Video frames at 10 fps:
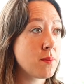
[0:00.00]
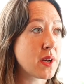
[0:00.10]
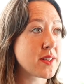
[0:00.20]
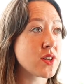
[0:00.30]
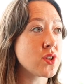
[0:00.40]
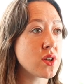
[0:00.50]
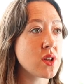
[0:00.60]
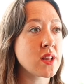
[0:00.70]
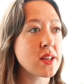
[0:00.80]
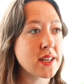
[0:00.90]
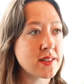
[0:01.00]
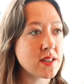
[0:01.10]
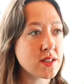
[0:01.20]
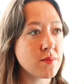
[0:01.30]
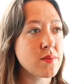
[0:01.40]
because I do think that this
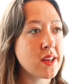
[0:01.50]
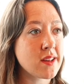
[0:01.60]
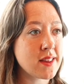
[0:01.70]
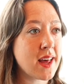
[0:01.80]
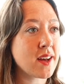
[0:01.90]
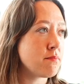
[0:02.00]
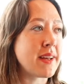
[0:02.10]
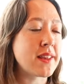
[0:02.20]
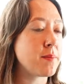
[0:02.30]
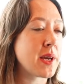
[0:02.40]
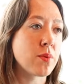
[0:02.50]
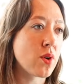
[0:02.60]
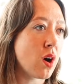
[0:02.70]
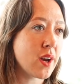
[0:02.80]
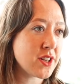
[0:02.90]
is something that means that people
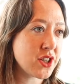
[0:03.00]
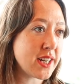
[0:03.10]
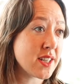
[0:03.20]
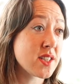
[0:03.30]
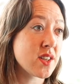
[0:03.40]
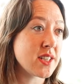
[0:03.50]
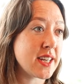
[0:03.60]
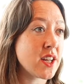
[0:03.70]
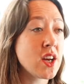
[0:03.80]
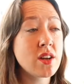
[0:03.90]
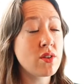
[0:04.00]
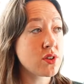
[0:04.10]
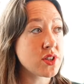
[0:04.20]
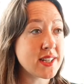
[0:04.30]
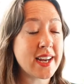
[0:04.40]
can't actually study,
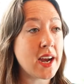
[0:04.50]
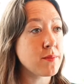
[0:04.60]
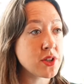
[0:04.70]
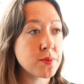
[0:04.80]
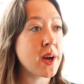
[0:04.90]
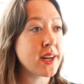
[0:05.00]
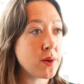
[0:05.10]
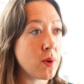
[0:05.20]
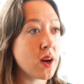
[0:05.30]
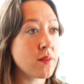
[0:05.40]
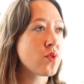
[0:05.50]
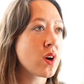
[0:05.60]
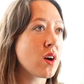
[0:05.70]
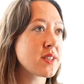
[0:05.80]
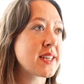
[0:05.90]
not just at Cambridge but anywhere.
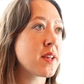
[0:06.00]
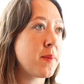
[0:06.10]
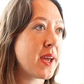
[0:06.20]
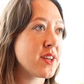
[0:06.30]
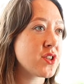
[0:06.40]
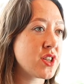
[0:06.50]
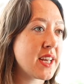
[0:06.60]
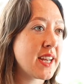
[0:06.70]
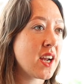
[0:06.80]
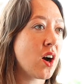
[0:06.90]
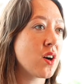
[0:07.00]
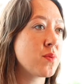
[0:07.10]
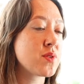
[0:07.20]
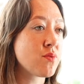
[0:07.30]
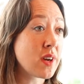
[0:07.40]
Regarding the PhD, I
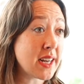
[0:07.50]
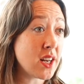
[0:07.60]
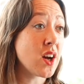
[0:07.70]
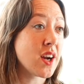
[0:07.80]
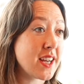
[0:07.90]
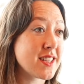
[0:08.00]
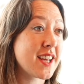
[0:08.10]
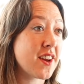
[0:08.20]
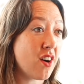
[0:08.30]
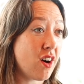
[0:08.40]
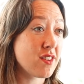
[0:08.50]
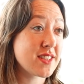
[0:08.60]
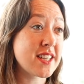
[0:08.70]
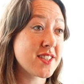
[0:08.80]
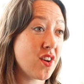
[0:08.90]
was really lucky to get a
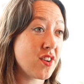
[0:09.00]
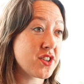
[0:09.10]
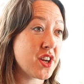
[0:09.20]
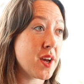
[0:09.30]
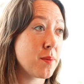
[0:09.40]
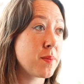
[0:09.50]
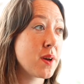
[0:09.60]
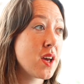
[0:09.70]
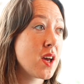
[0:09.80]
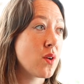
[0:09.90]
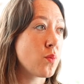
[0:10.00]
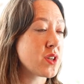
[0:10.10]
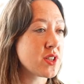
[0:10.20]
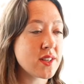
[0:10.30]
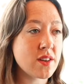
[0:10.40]
Harding scholarship,
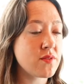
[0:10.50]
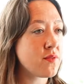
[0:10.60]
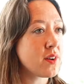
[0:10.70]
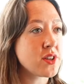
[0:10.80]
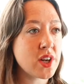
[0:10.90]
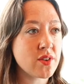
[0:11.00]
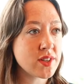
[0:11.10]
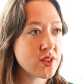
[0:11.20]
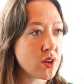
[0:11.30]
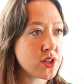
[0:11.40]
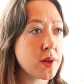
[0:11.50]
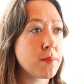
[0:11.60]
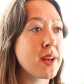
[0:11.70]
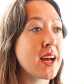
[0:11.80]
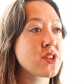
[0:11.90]
which is a very generous
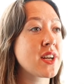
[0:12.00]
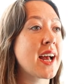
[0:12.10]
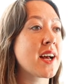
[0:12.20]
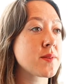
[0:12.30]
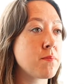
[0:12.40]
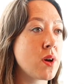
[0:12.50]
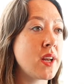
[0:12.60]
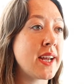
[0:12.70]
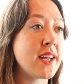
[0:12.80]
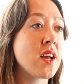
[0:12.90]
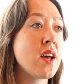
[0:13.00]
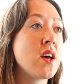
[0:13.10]
scholarship and actually has money